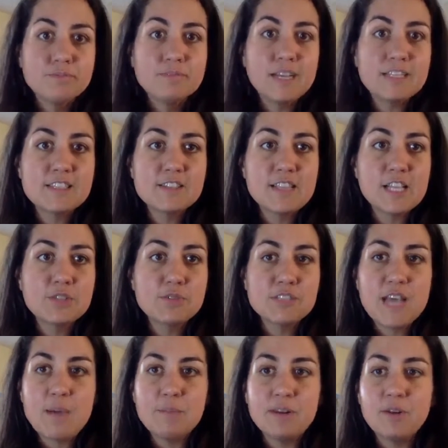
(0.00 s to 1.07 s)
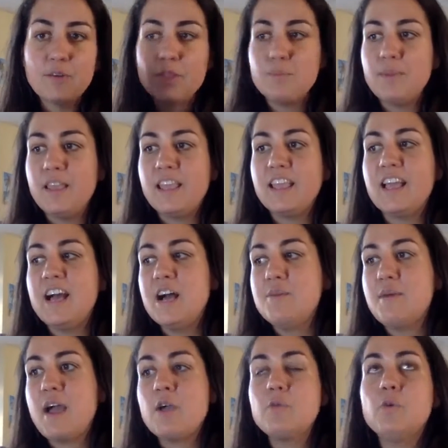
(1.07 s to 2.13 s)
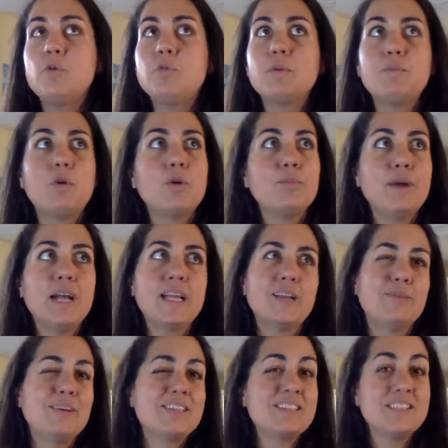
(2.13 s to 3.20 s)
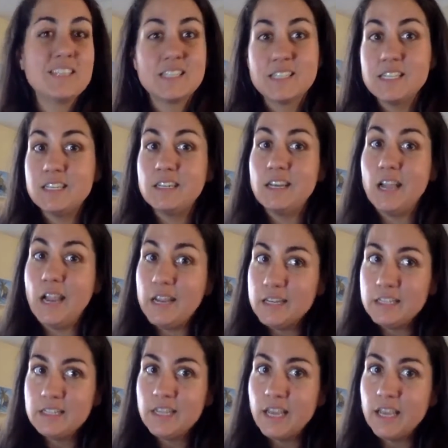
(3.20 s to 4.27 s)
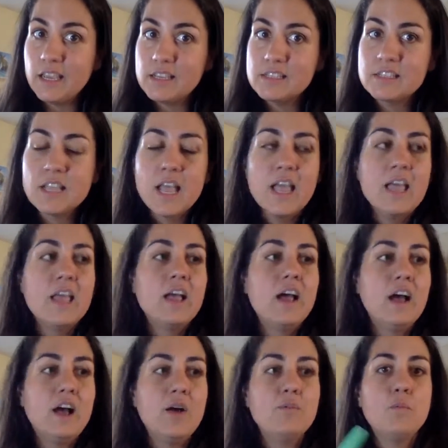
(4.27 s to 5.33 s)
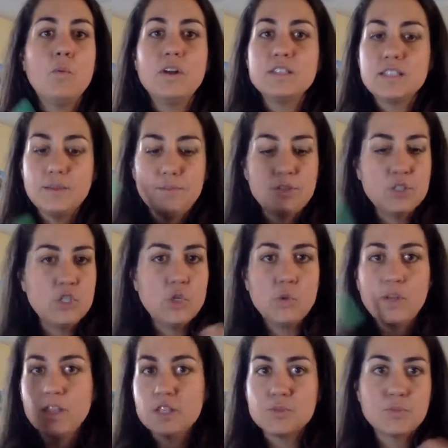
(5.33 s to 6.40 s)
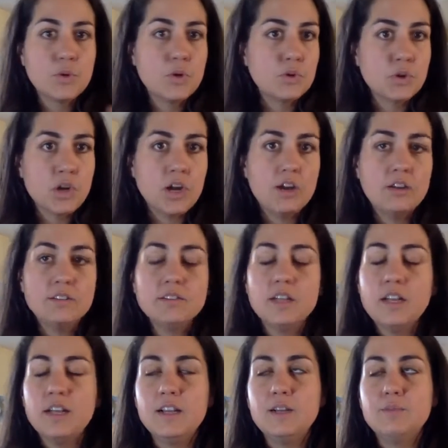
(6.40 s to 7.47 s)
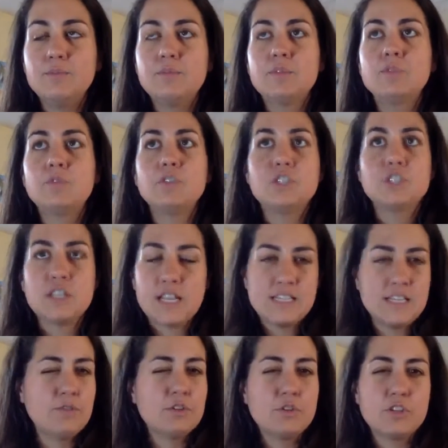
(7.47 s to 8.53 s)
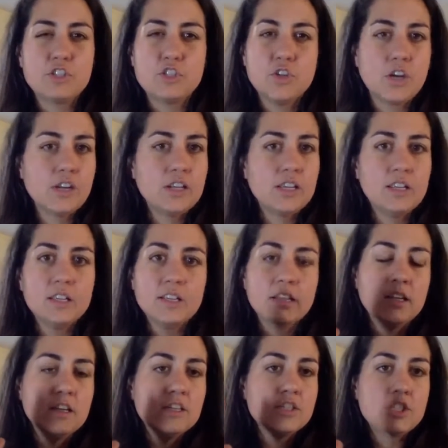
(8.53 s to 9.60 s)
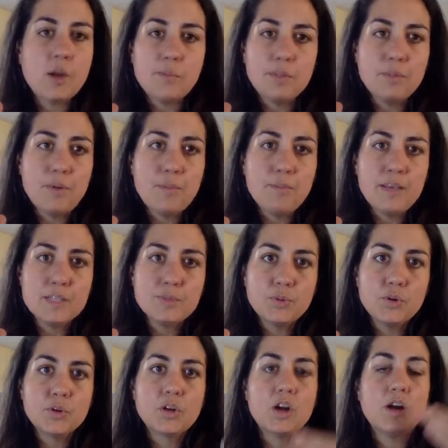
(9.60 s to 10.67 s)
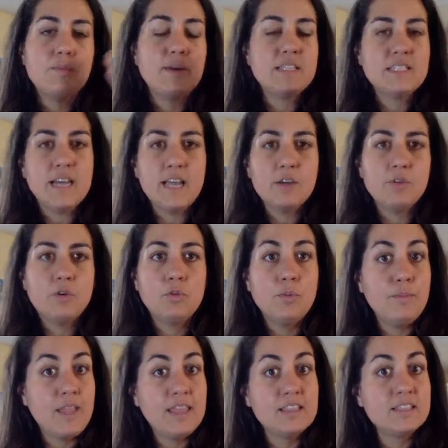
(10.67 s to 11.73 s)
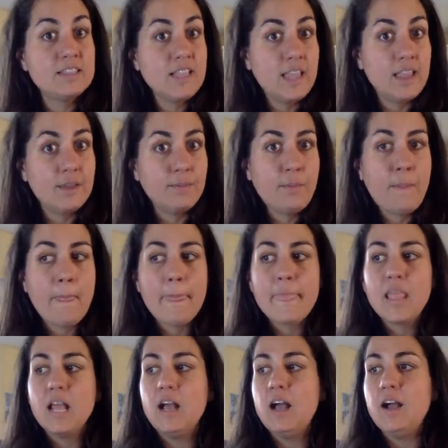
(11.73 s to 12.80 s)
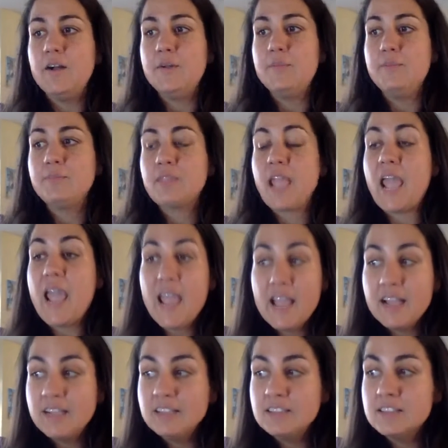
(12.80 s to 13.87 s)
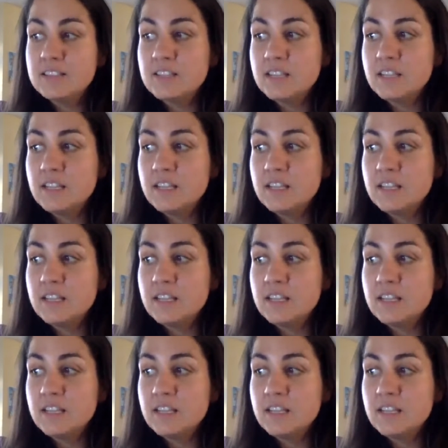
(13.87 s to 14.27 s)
that's what's happening with me. I will report back in about 60 to 90 days. Once I've been doing this protocol. We're just, like I said, we're doing strictly supplement-based protocol. My diet will remain the same. And